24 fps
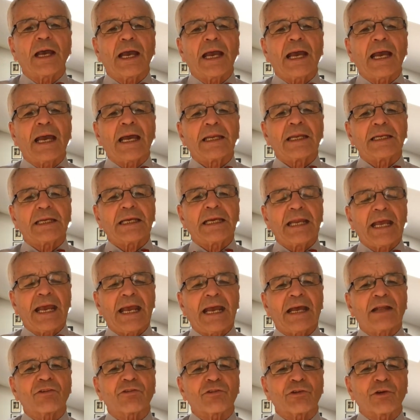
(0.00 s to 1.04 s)
and
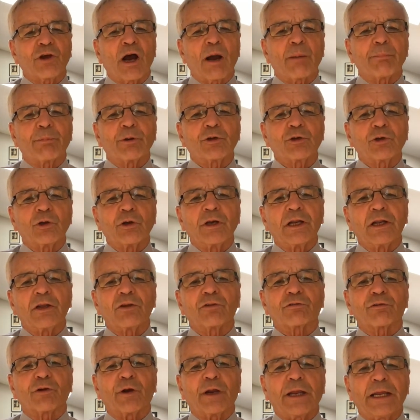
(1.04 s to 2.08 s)
enhance the
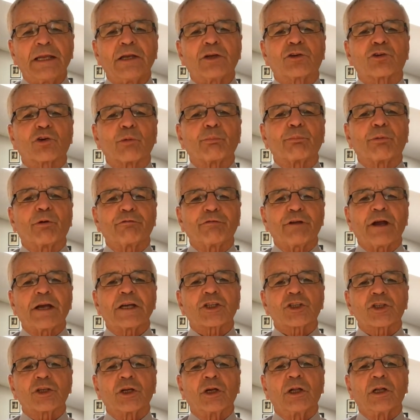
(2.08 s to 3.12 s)
opportunities for
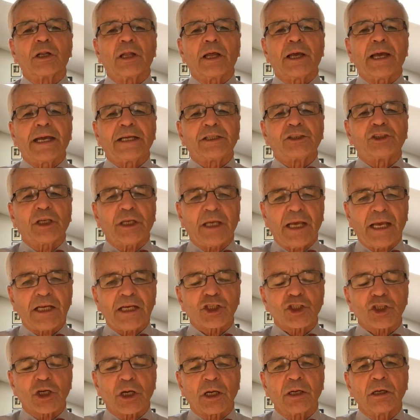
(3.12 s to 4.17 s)
interprofessional
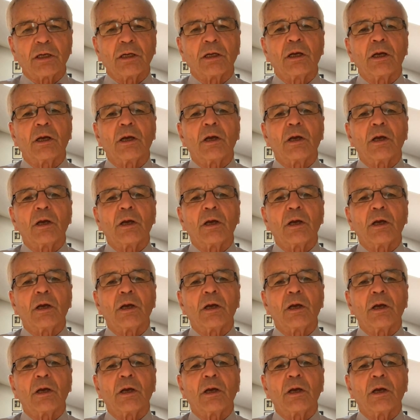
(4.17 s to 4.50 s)
education,